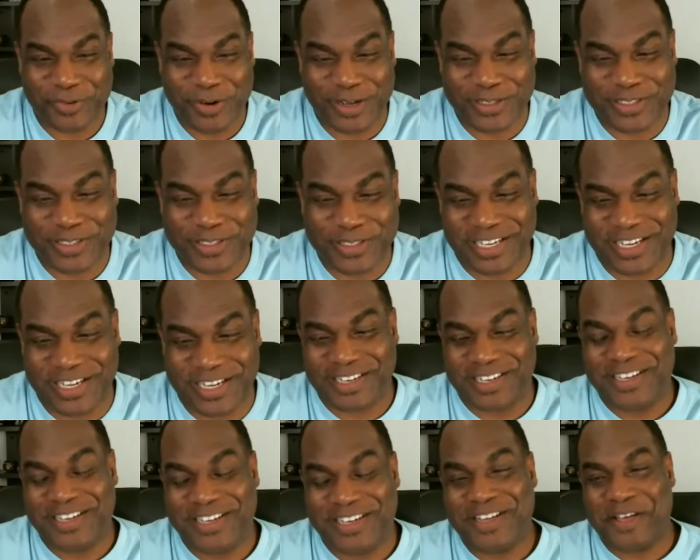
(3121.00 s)
well
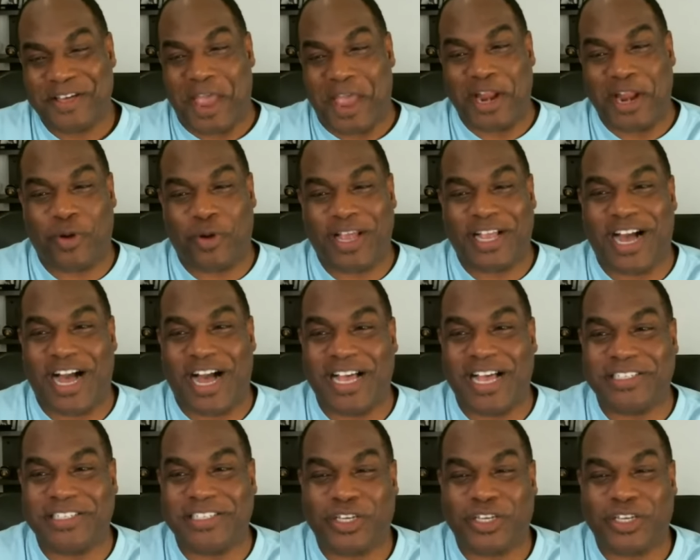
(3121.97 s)
said. Anyway,
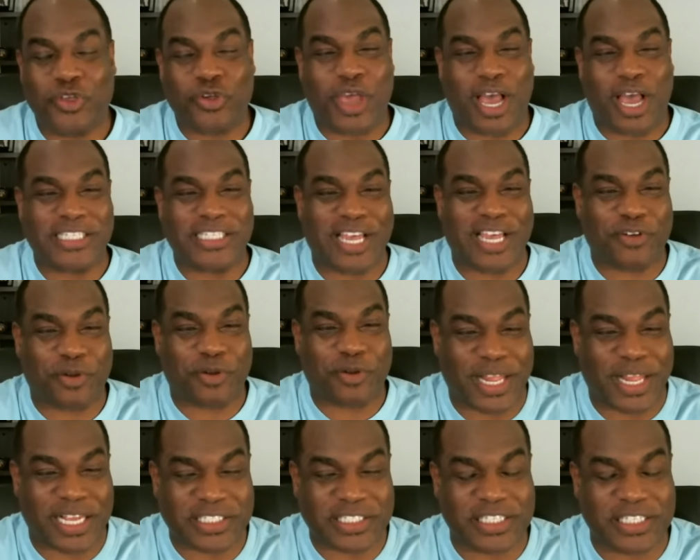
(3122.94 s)
guys, you guys have a
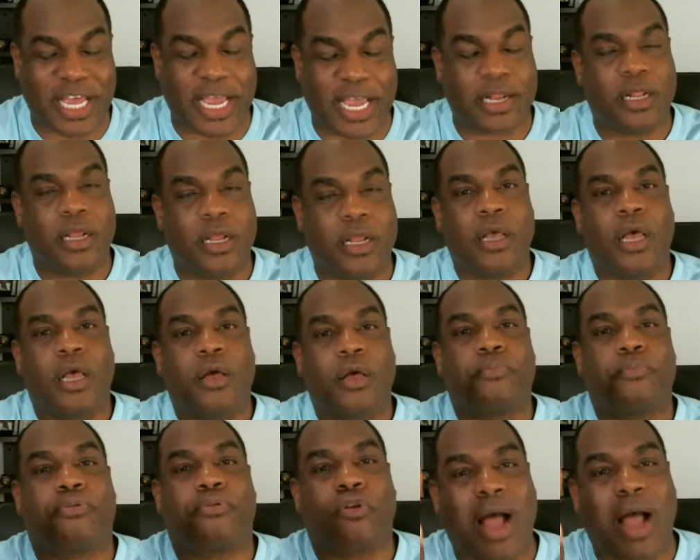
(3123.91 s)
blessed night.
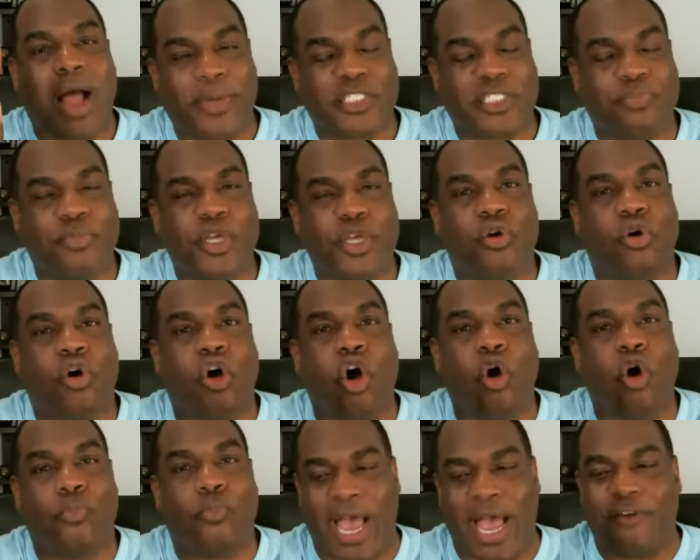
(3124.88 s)
Promise me you'll
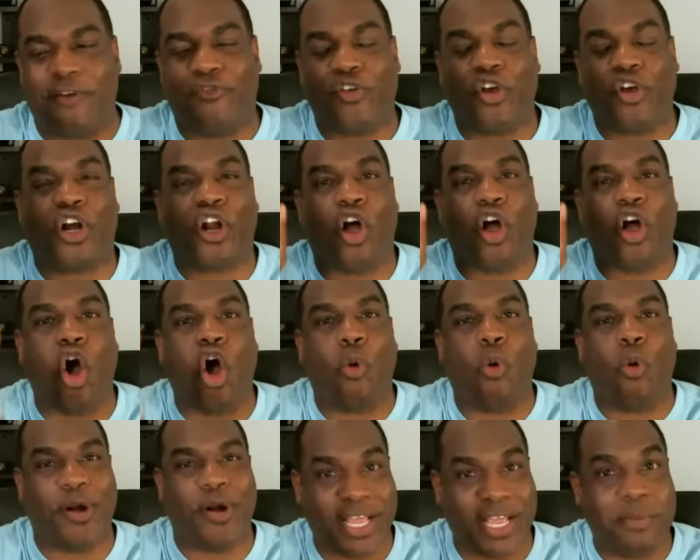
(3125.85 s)
open. If you're going to
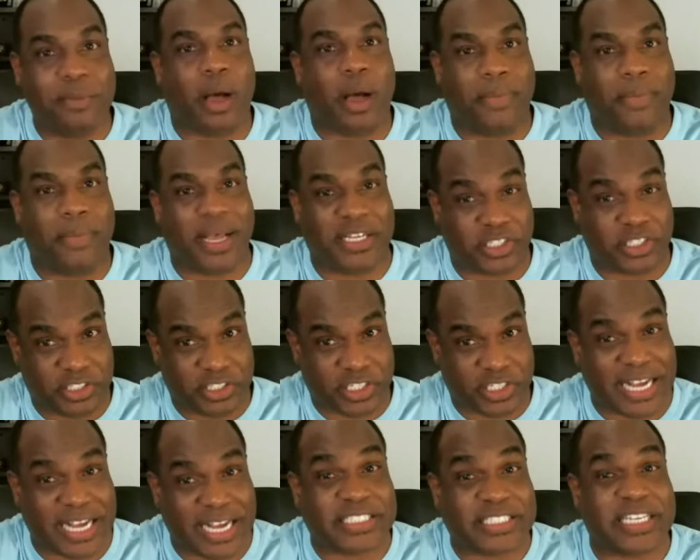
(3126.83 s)
open email messages that
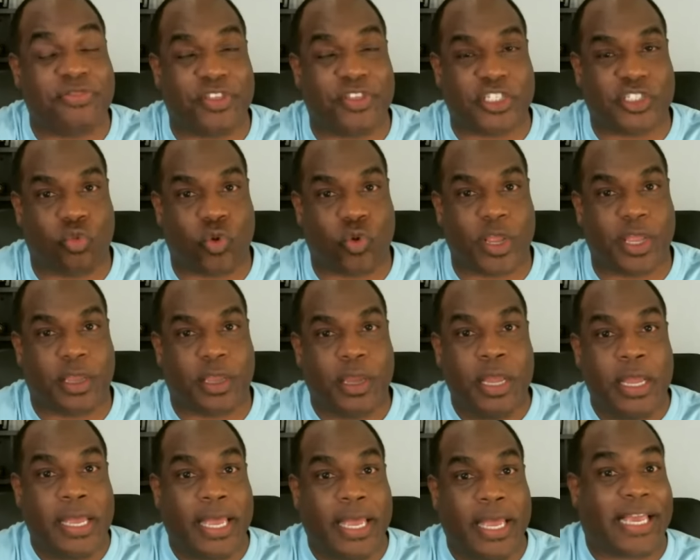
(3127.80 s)
I send this week,
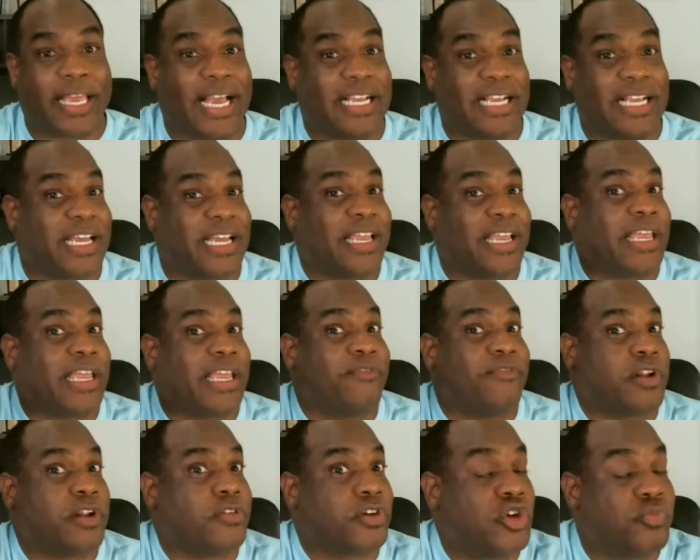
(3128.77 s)
in case I give
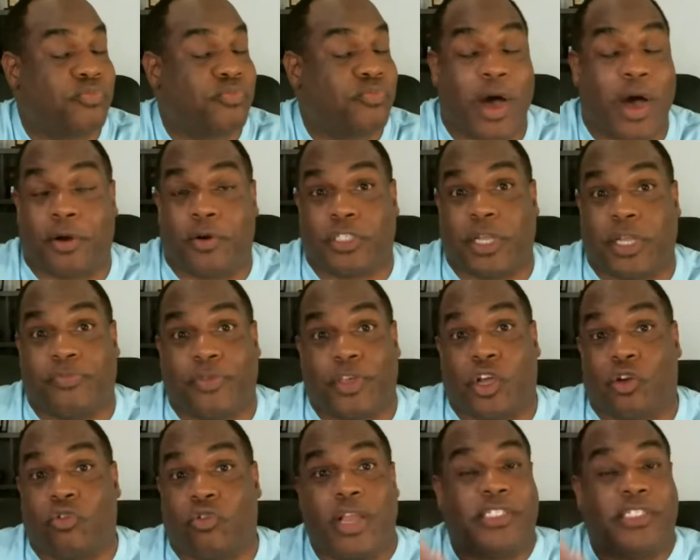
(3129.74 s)
another coupon or something
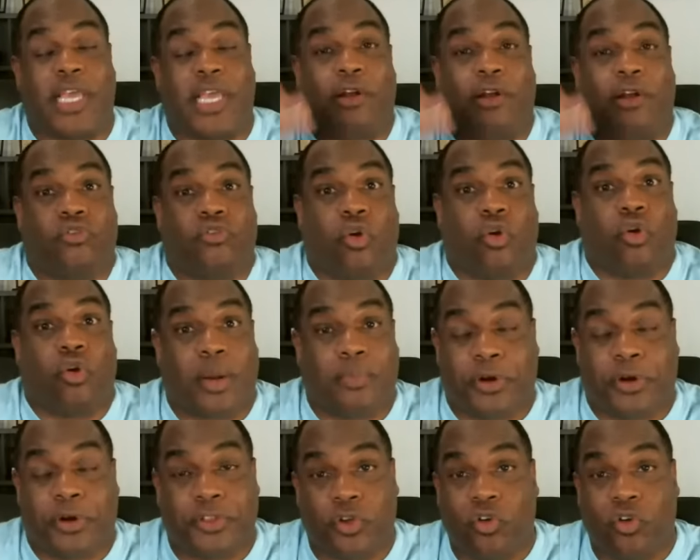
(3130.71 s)
crazy, I don't know what I'm
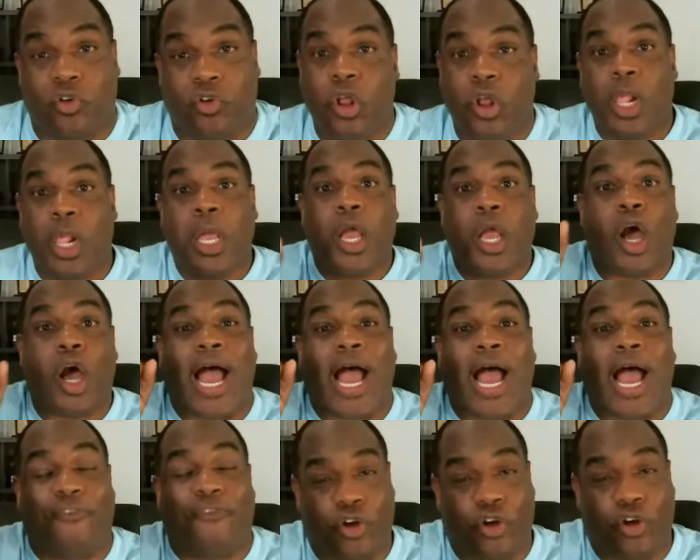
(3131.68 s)
going to do.
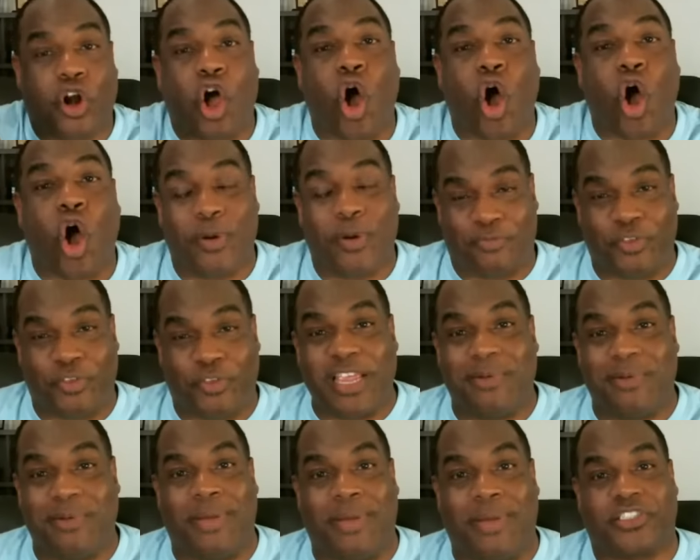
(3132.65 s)
If you're going to open up the
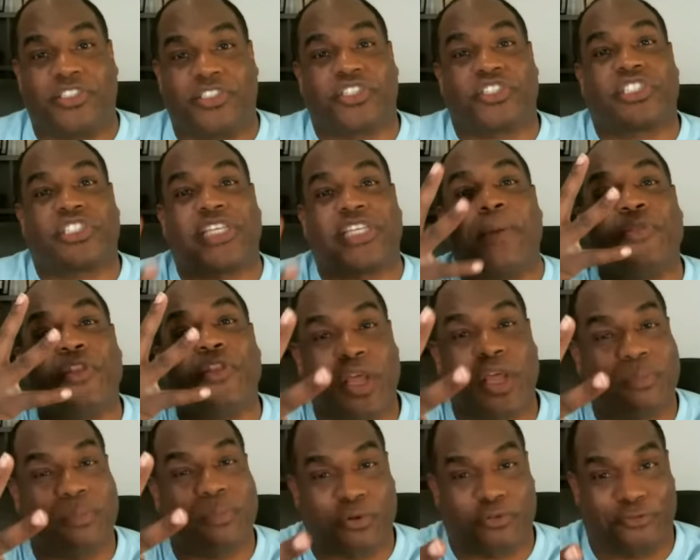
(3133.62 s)
email messages, type in the
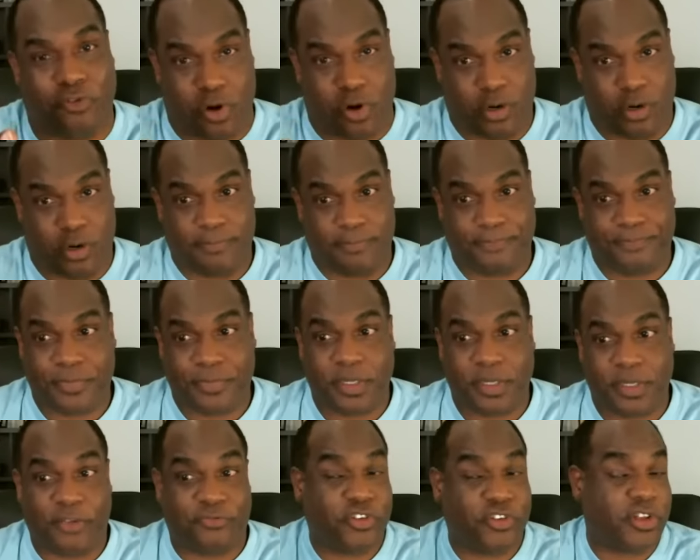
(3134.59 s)
number 4.
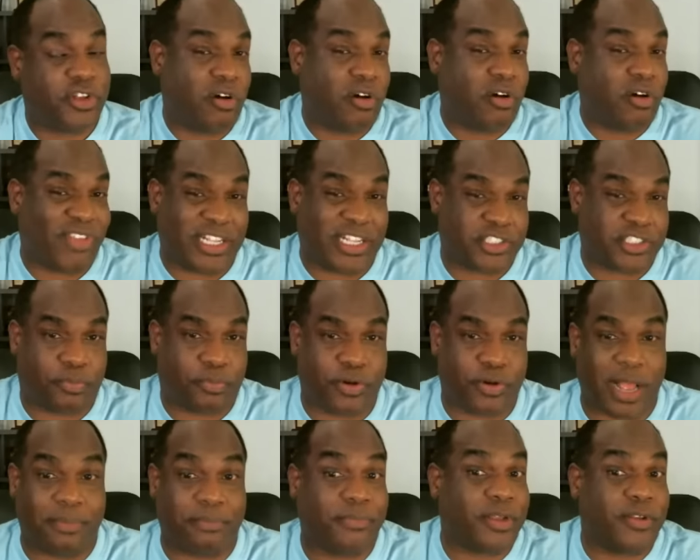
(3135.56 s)
If you don't, that's your
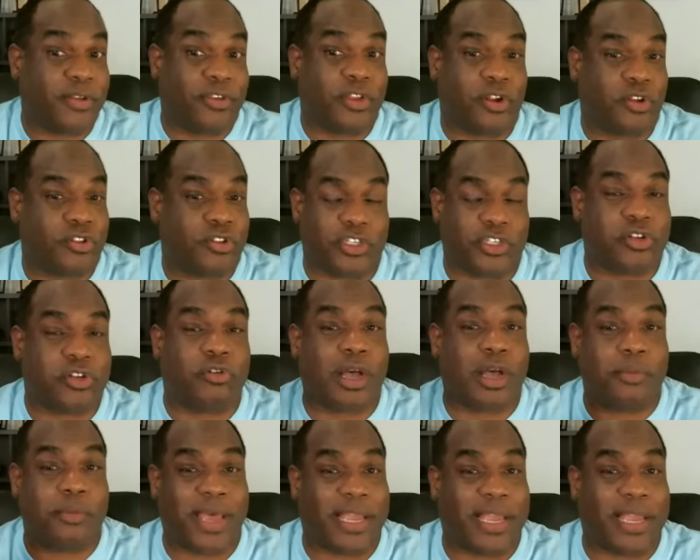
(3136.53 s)
problem. And just don't
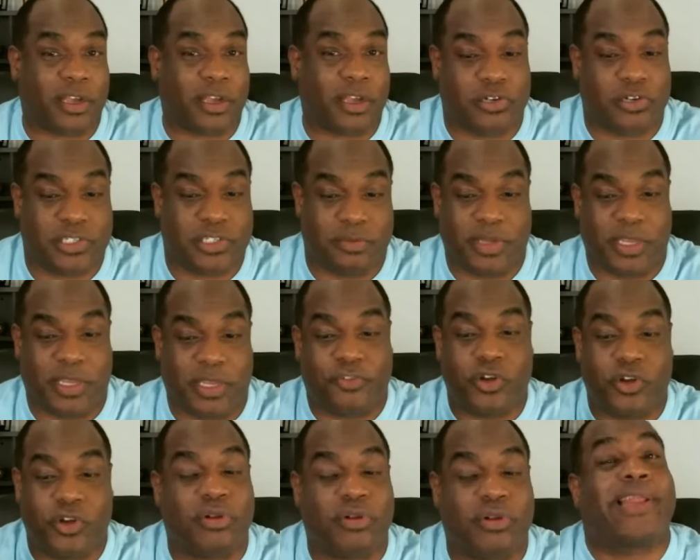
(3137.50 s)
come back and curse at me if you
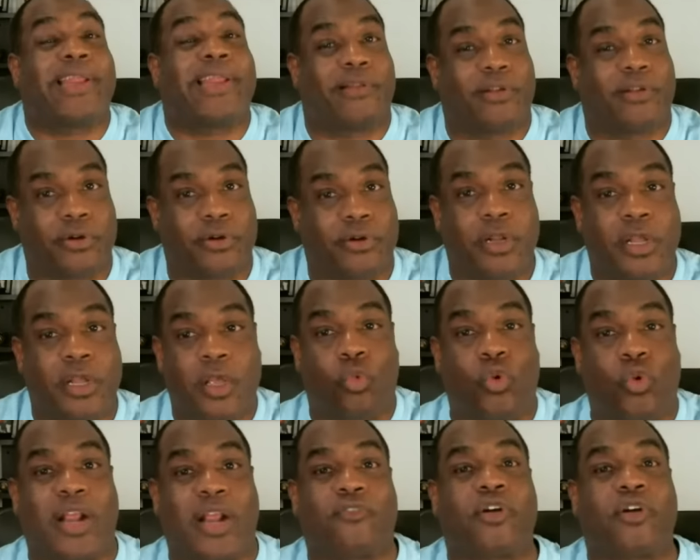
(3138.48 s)
don't get your
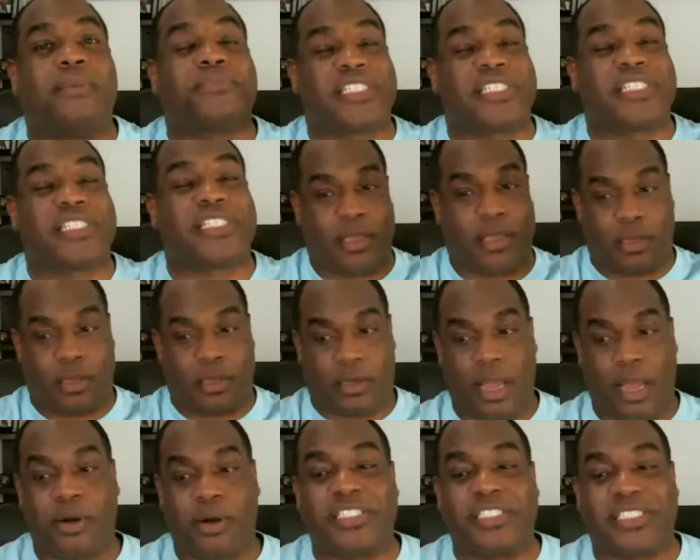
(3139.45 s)
whatever I'm sending.
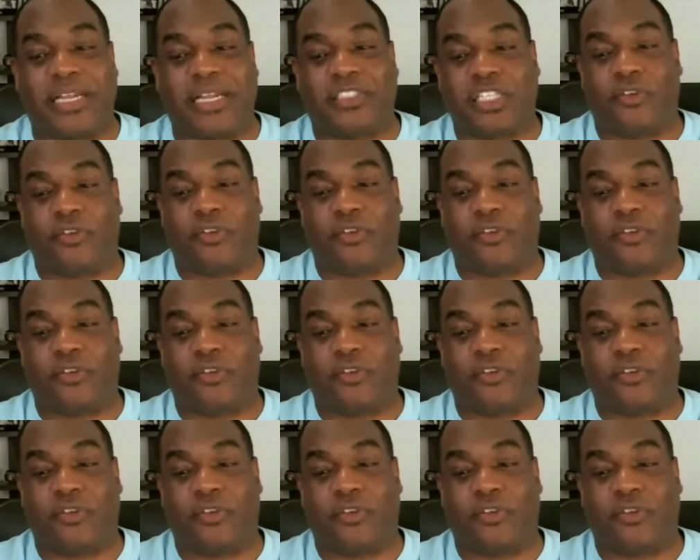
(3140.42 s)
I'm going to be sending